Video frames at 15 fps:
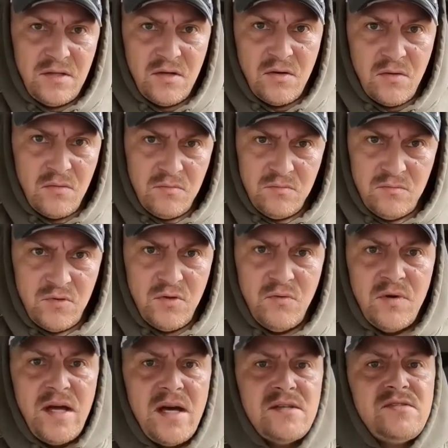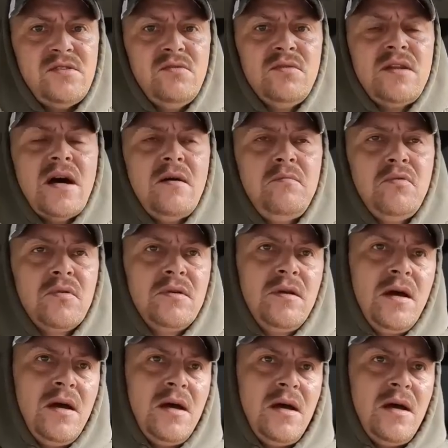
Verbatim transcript: you know do what he has to do with the outboard